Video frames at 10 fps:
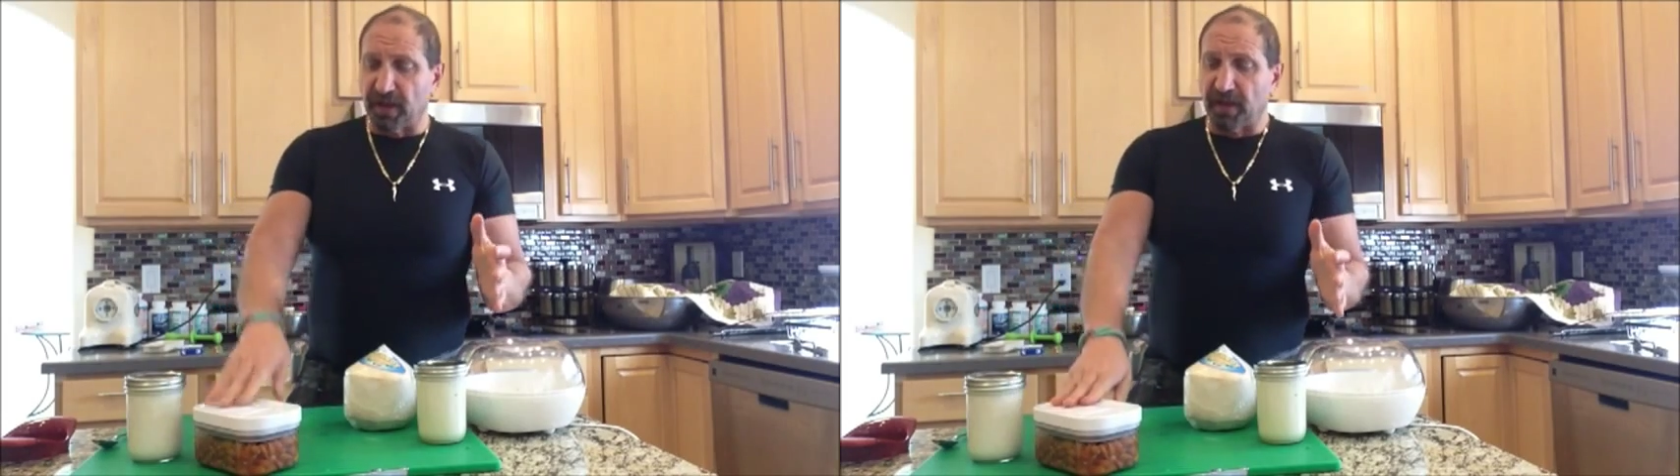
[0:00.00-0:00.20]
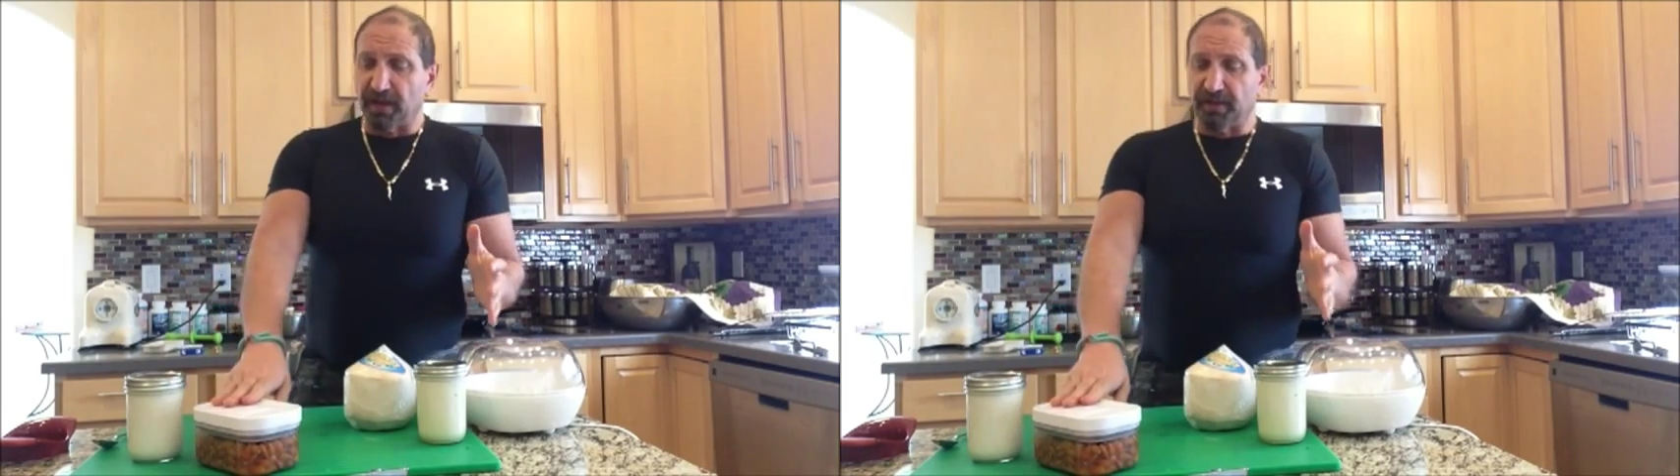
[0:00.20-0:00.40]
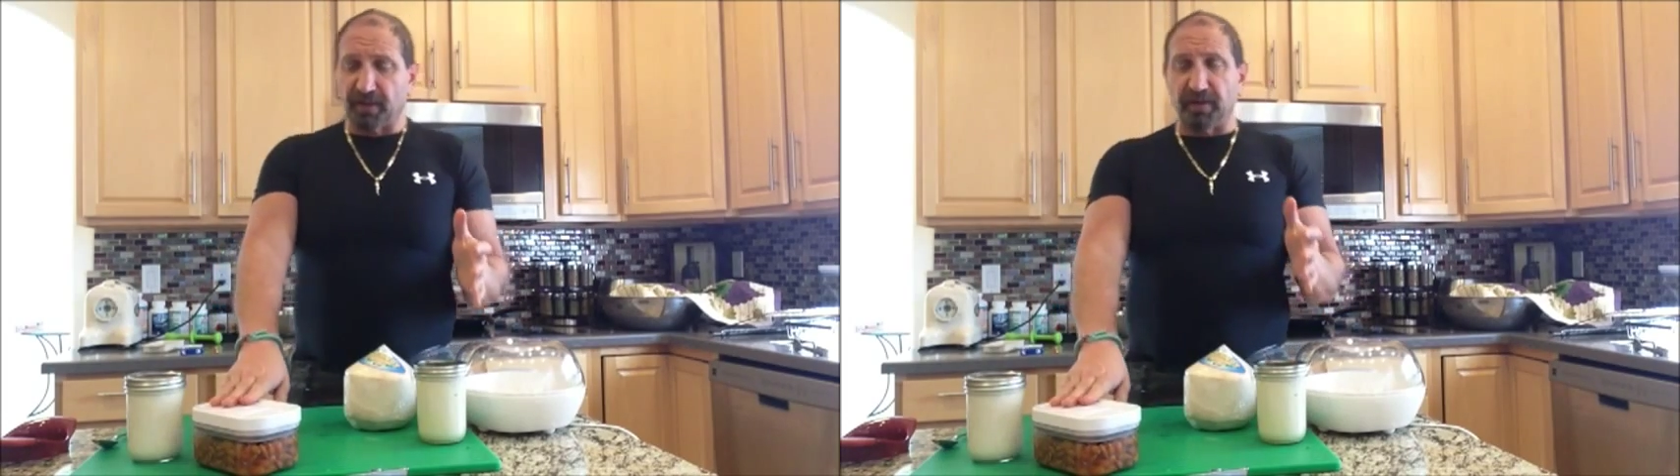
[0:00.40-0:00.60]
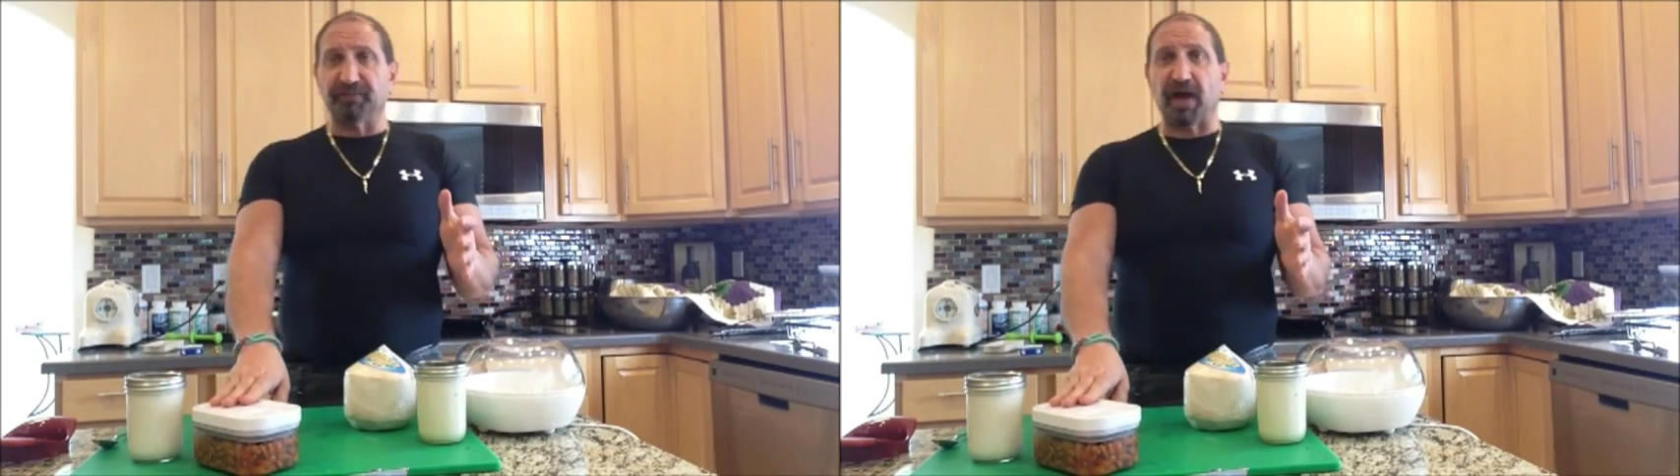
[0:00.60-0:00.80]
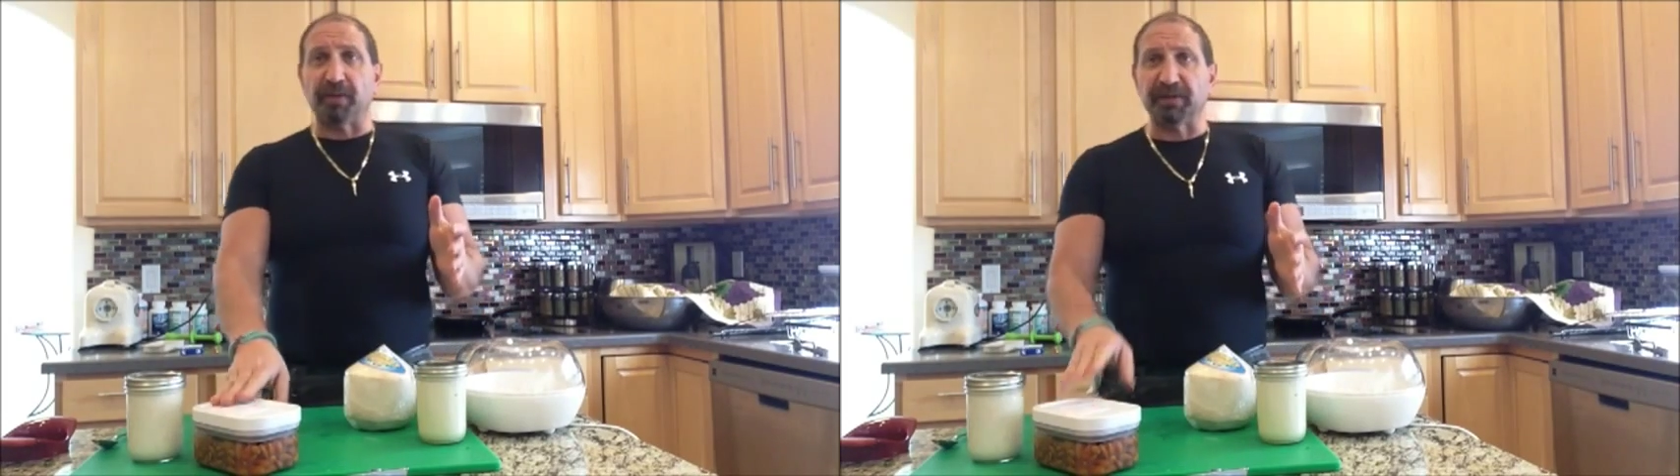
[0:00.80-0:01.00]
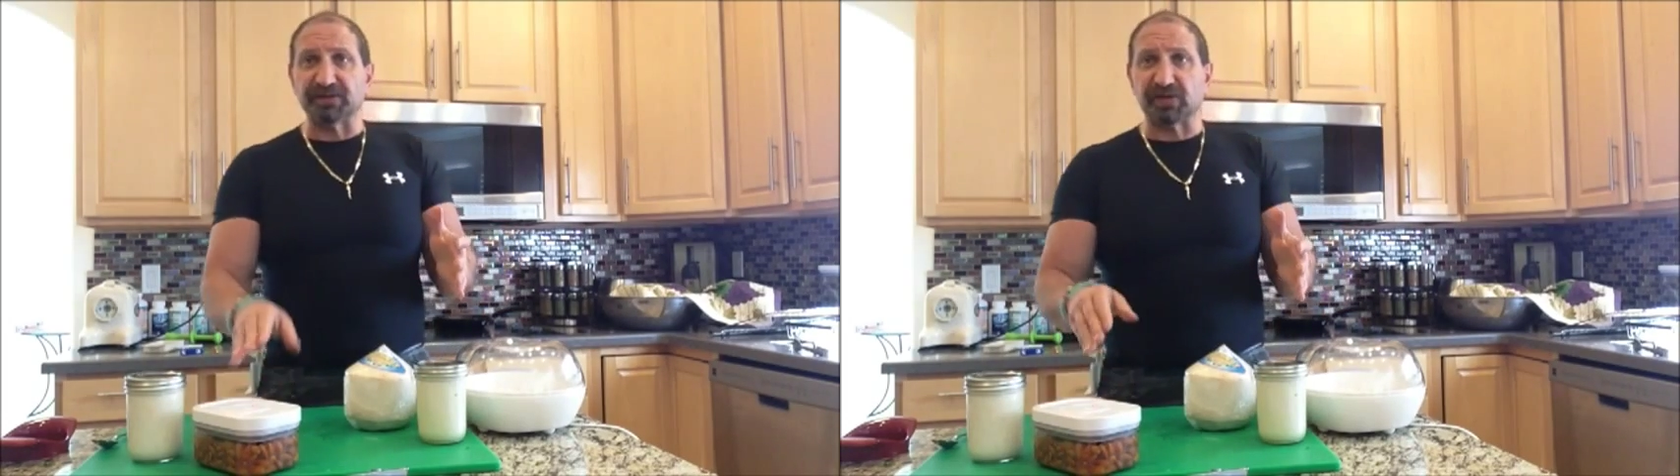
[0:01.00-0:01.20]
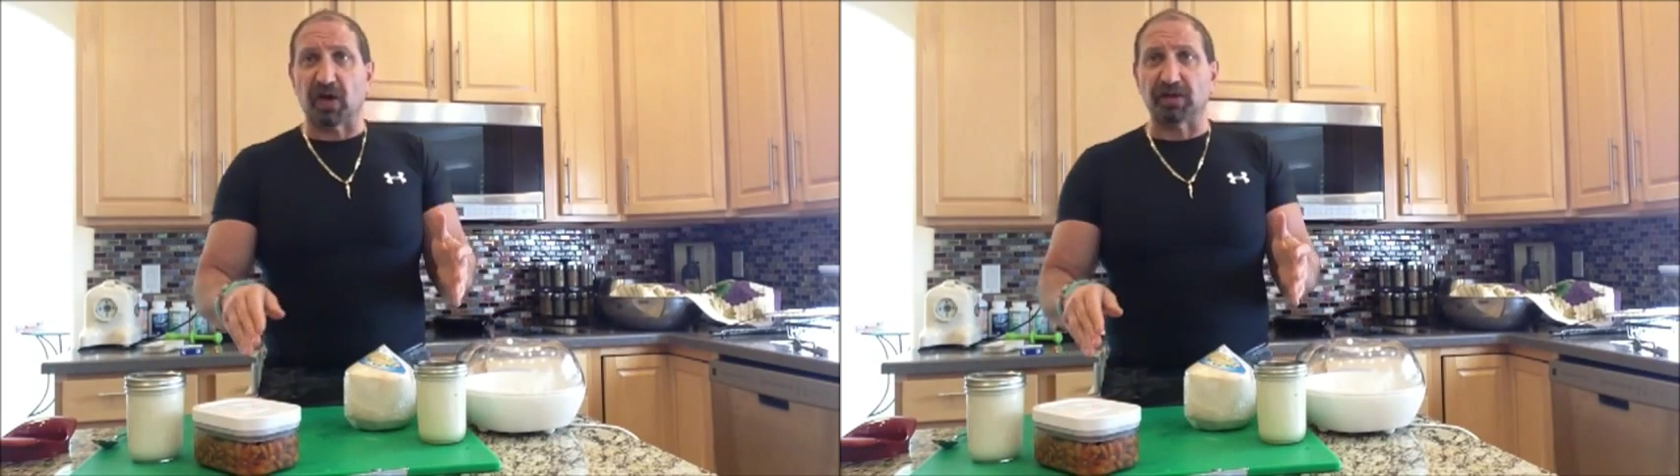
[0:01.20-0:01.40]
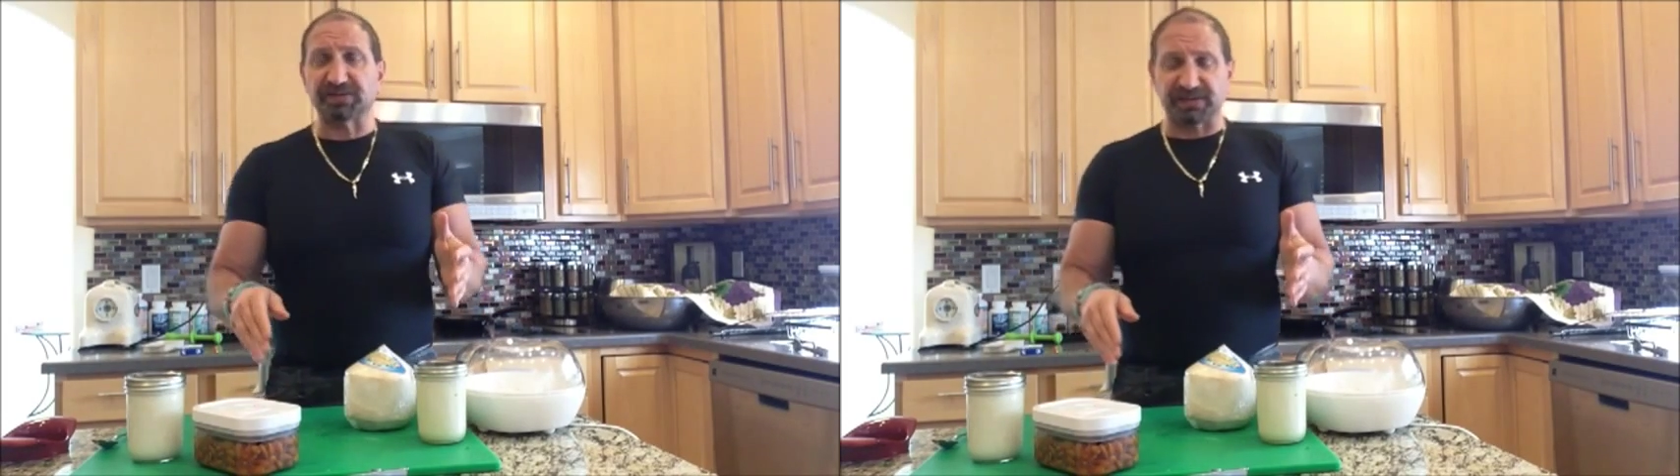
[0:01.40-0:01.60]
of almonds
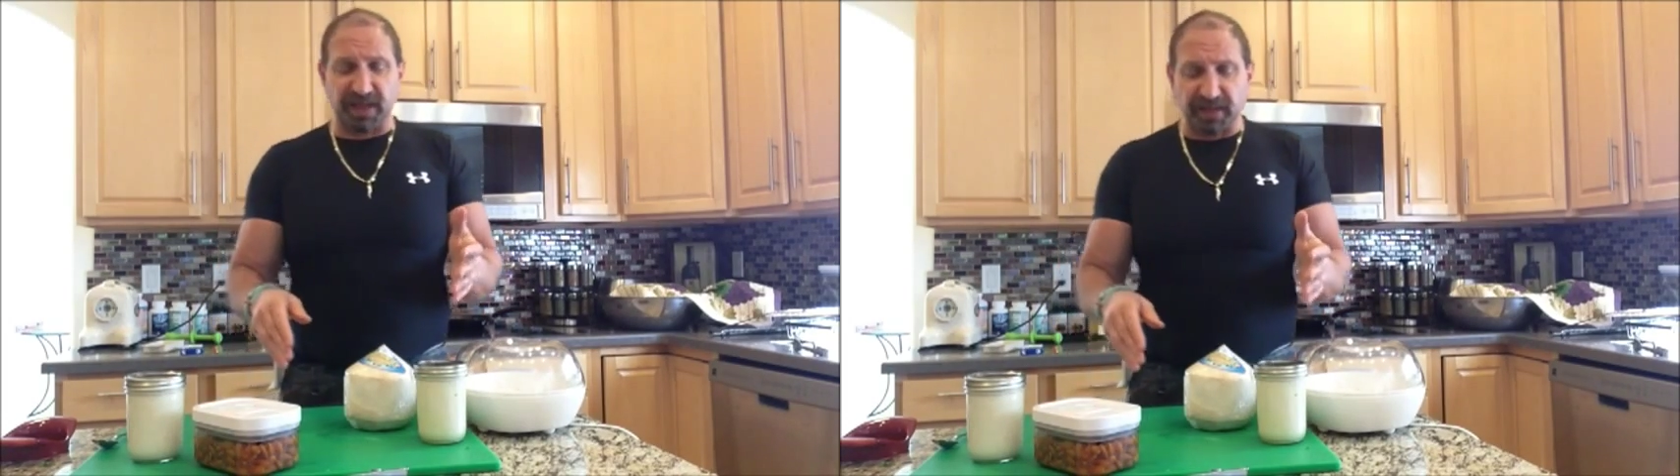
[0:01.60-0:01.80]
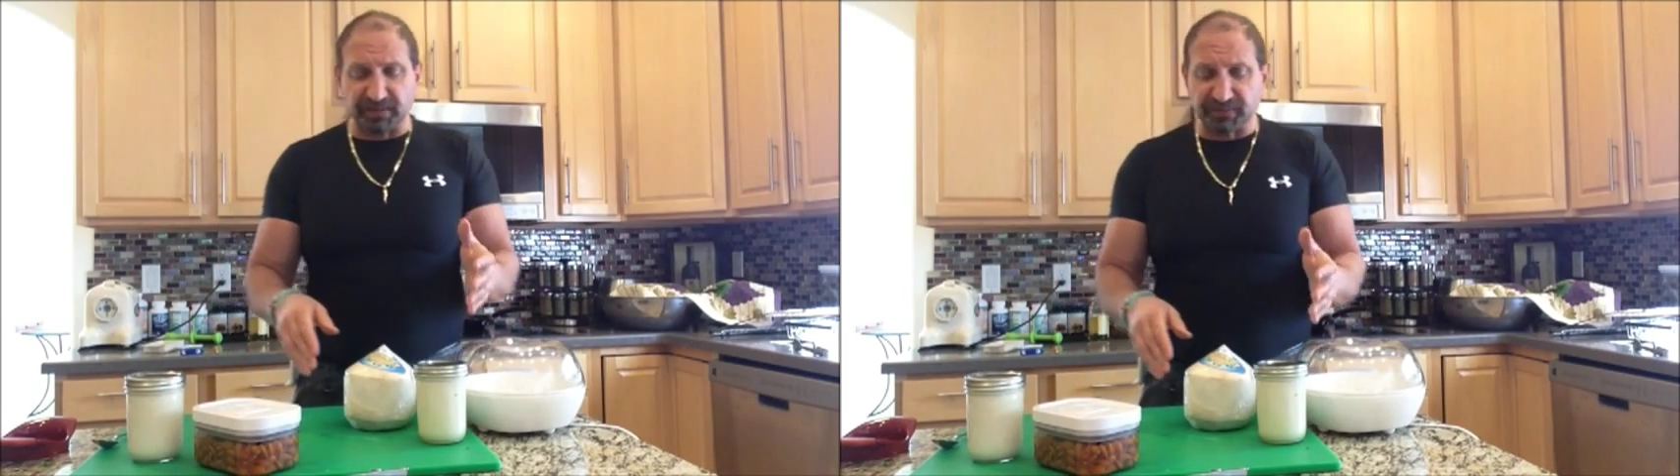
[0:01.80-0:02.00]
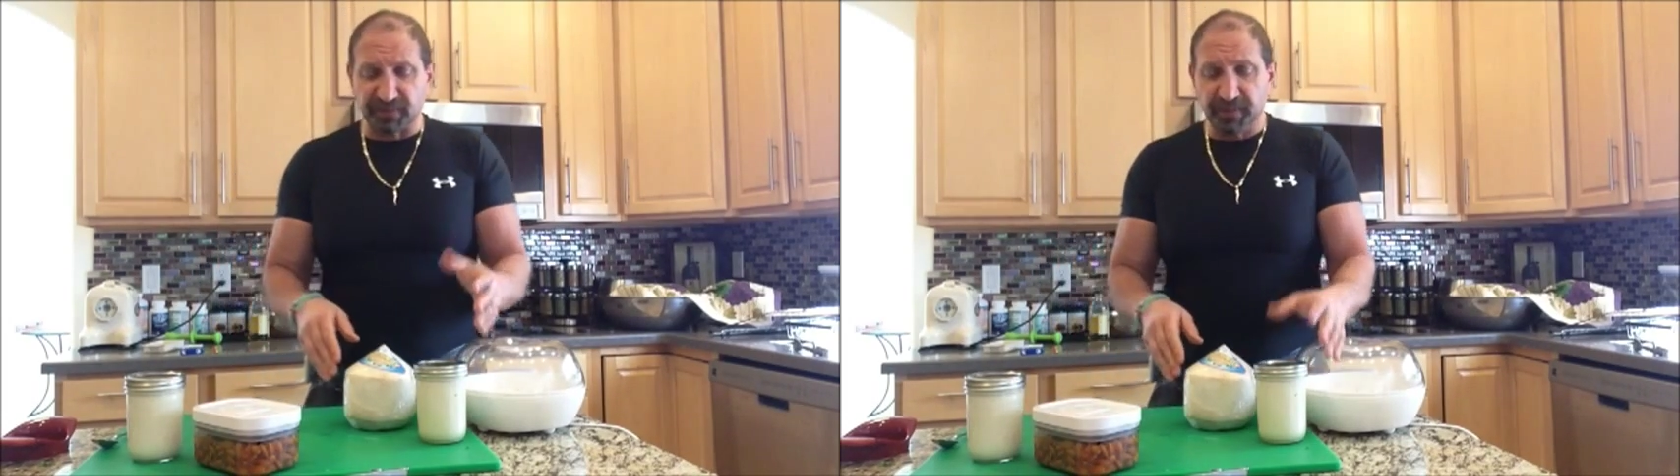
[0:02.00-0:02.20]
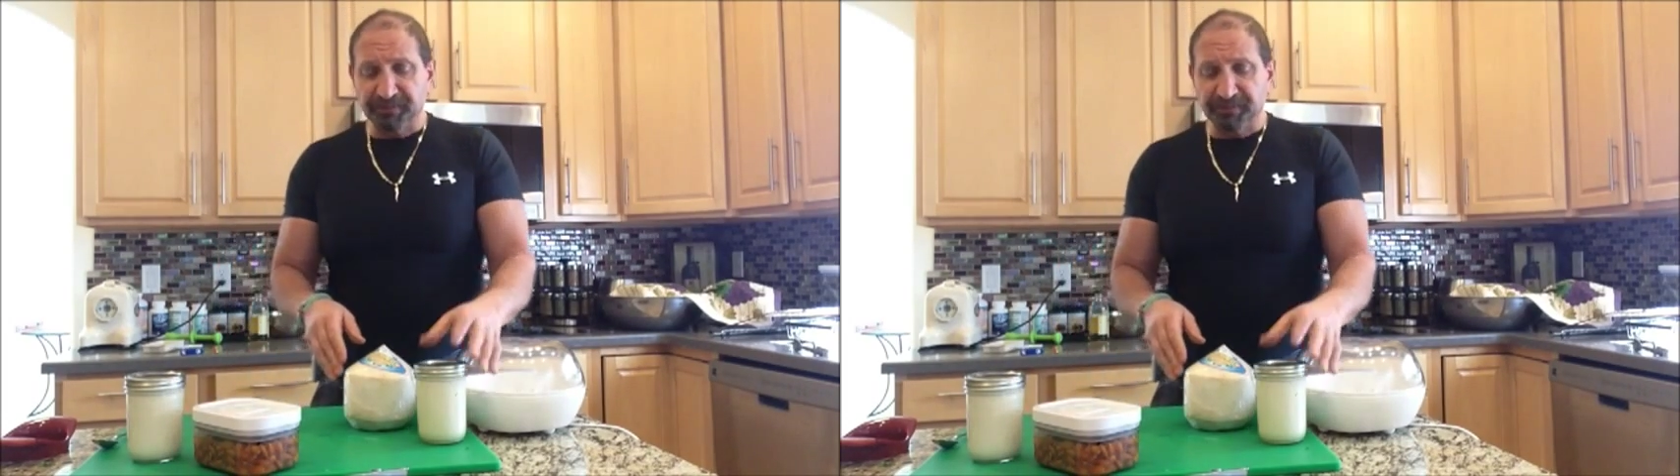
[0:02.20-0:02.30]
all skinned,